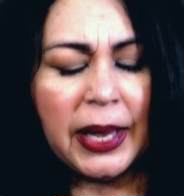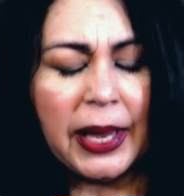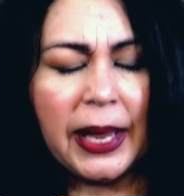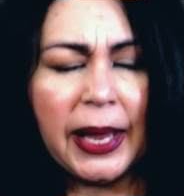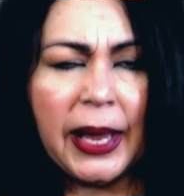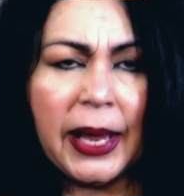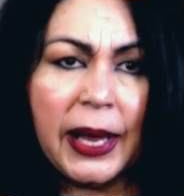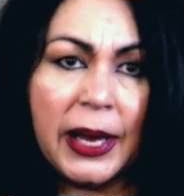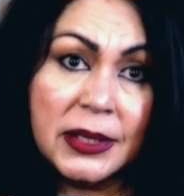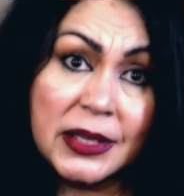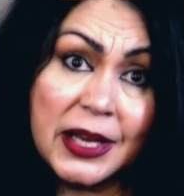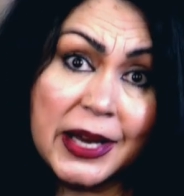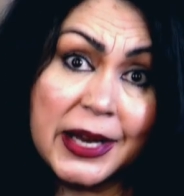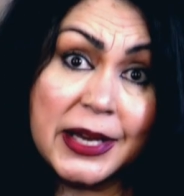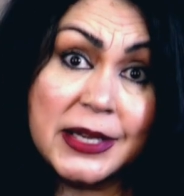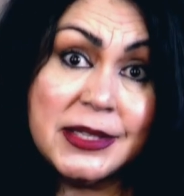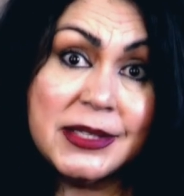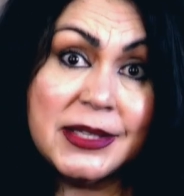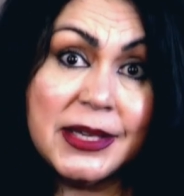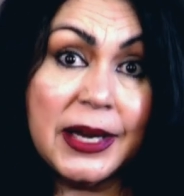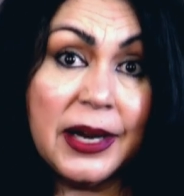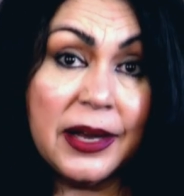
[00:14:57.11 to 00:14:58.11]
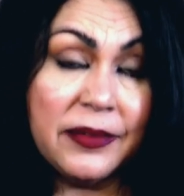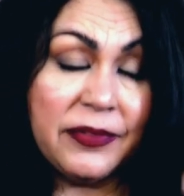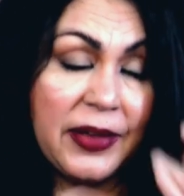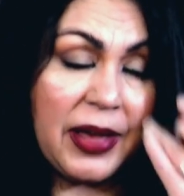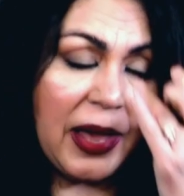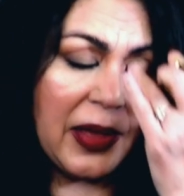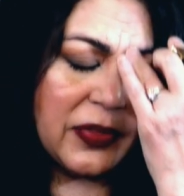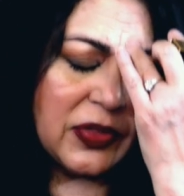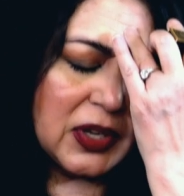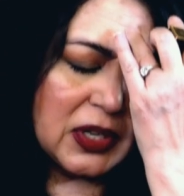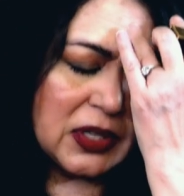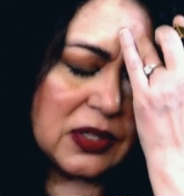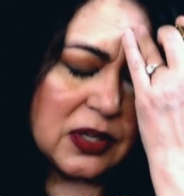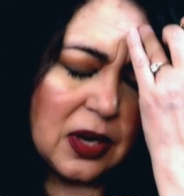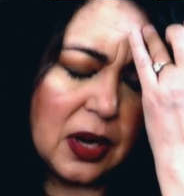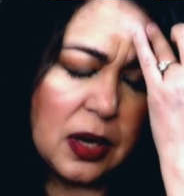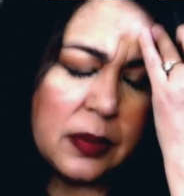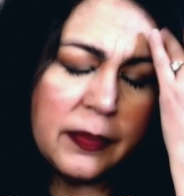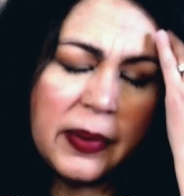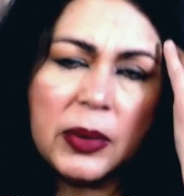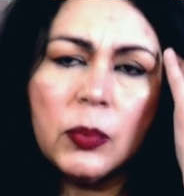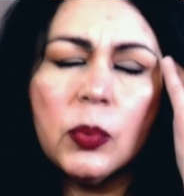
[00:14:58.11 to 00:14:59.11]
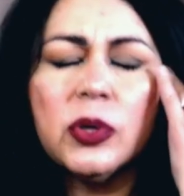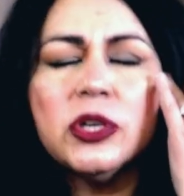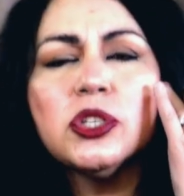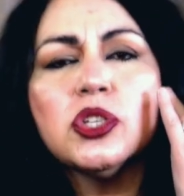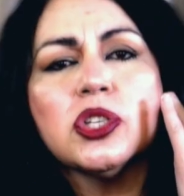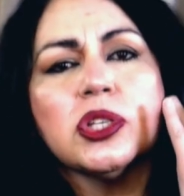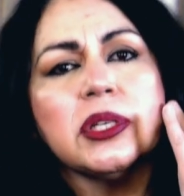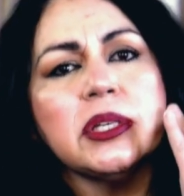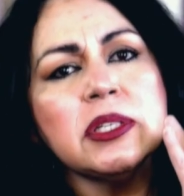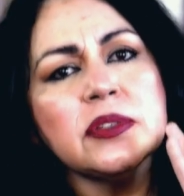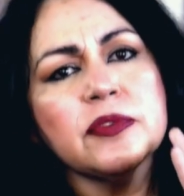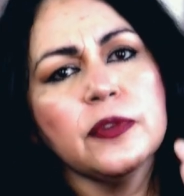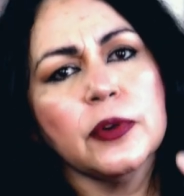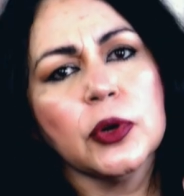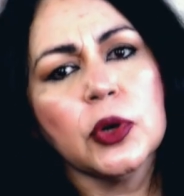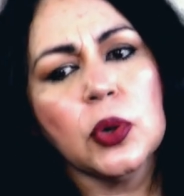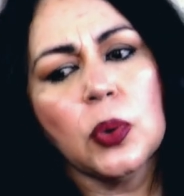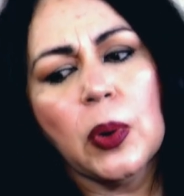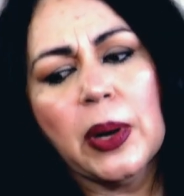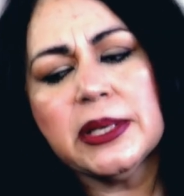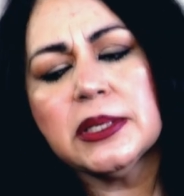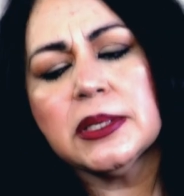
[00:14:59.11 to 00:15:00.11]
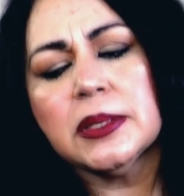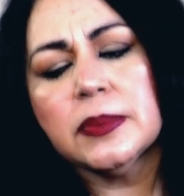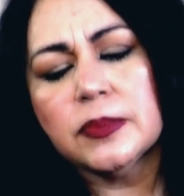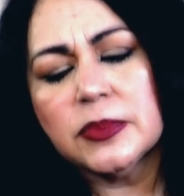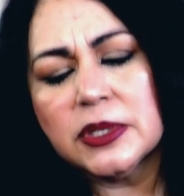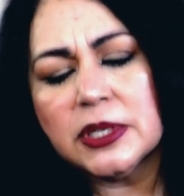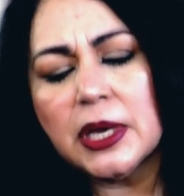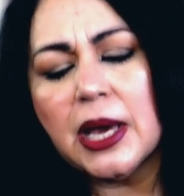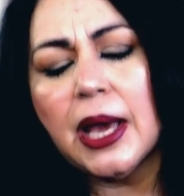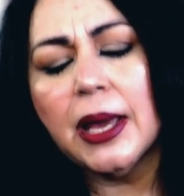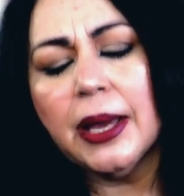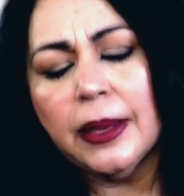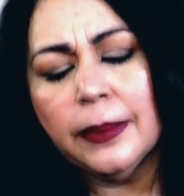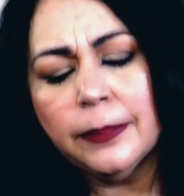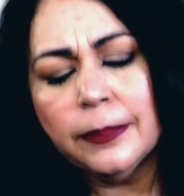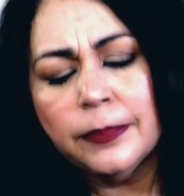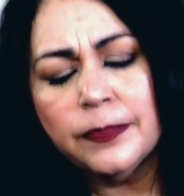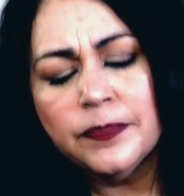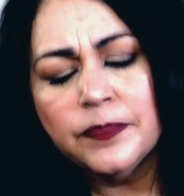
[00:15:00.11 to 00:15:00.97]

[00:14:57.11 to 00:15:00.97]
And like I said, I've had these on my wish list for quite some time.